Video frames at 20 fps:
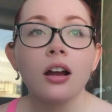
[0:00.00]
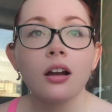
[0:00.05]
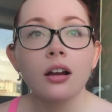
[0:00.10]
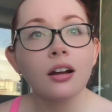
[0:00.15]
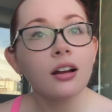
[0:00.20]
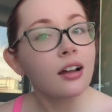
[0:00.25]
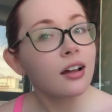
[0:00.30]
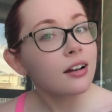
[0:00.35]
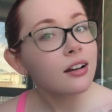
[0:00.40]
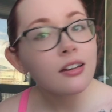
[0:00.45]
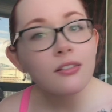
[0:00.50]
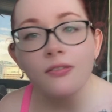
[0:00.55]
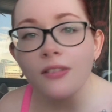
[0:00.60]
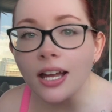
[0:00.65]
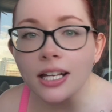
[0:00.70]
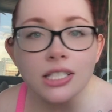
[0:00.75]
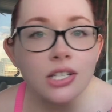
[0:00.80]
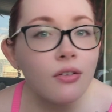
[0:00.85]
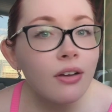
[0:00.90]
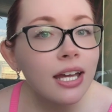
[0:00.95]
are going to
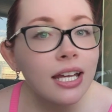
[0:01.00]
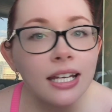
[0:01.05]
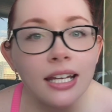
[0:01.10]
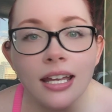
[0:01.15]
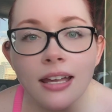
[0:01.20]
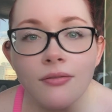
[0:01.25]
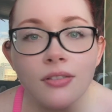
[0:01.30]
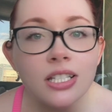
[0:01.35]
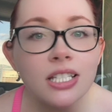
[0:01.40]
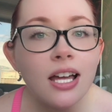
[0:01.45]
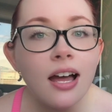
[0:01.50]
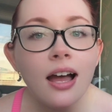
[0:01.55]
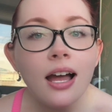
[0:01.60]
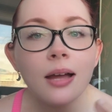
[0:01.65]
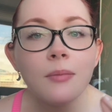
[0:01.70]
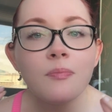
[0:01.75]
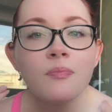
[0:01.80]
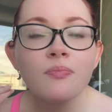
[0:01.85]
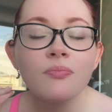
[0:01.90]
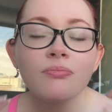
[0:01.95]
affect you at any given
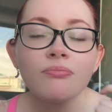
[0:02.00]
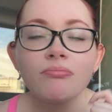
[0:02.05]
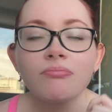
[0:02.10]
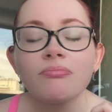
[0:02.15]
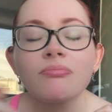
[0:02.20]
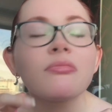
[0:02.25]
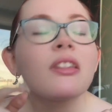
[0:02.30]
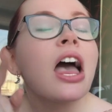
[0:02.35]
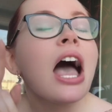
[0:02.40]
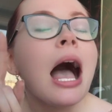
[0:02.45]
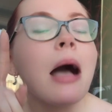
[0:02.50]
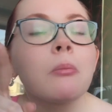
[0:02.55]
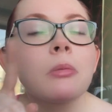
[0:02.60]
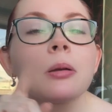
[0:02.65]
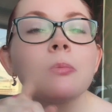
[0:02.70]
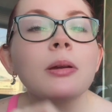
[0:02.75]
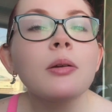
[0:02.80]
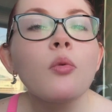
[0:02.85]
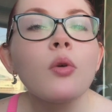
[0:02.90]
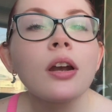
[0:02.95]
time, I'm going
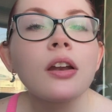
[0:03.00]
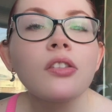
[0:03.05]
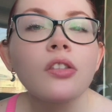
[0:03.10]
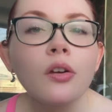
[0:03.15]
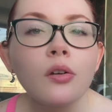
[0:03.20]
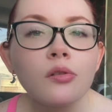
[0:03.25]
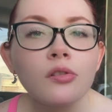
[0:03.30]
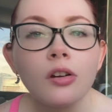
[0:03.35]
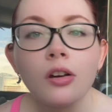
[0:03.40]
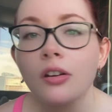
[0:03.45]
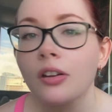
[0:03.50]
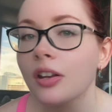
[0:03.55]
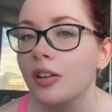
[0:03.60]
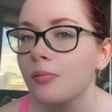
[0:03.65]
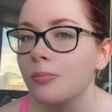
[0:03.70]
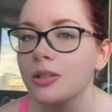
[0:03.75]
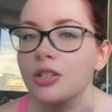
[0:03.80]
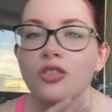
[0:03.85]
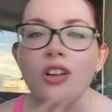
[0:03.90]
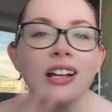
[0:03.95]
to be one of those girlies.
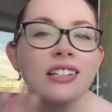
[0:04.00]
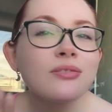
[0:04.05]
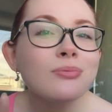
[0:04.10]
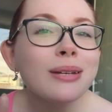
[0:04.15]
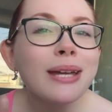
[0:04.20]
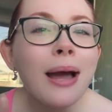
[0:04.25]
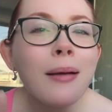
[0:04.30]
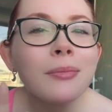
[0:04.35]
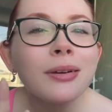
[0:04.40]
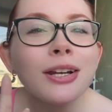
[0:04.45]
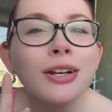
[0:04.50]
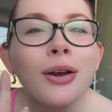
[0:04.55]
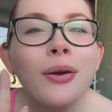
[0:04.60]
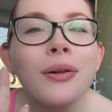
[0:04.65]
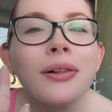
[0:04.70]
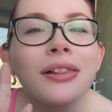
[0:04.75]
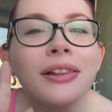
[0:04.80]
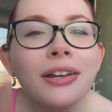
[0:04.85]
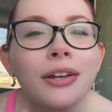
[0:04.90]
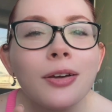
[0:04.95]
But trust me, I'm going to go
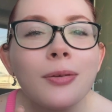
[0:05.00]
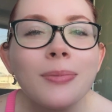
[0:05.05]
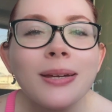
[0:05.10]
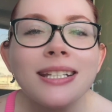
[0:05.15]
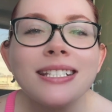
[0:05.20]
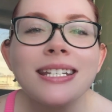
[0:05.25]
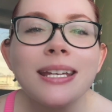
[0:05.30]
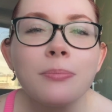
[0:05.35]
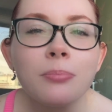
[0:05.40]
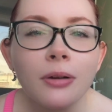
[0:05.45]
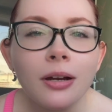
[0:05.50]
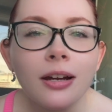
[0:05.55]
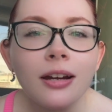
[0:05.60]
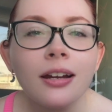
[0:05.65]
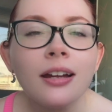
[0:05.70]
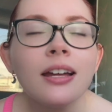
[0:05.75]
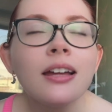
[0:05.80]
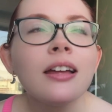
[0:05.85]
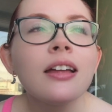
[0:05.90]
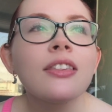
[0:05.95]
a little bit deeper
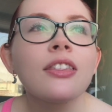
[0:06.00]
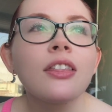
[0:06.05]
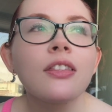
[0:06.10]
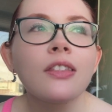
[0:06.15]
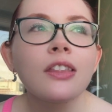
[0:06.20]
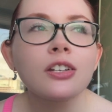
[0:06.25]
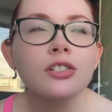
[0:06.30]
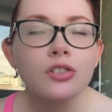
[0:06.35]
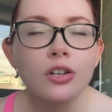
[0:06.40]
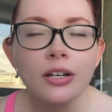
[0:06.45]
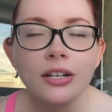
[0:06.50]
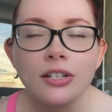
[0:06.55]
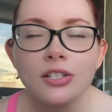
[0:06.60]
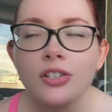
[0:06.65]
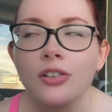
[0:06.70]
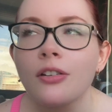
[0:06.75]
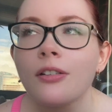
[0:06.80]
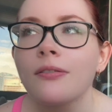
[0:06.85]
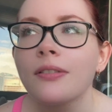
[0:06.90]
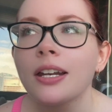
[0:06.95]
than the
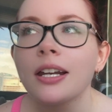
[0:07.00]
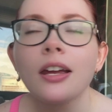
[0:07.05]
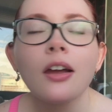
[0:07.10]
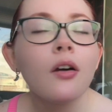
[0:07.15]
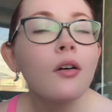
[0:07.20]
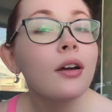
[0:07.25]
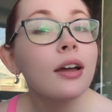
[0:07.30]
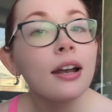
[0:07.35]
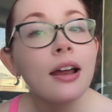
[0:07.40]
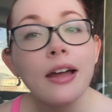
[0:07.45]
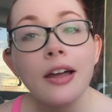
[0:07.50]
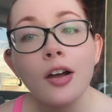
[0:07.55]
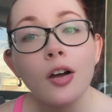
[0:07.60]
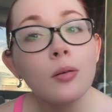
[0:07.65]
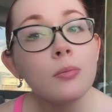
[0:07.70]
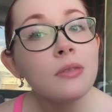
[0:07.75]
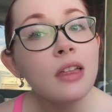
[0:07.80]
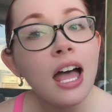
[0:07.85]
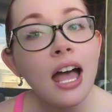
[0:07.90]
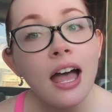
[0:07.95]
traditional video, and I
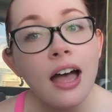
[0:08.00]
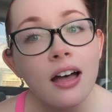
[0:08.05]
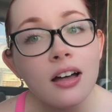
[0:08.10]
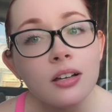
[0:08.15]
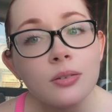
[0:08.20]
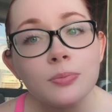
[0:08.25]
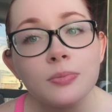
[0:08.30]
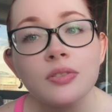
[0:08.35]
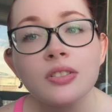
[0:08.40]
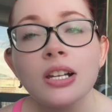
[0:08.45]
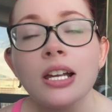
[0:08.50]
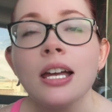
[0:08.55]
hope that helps.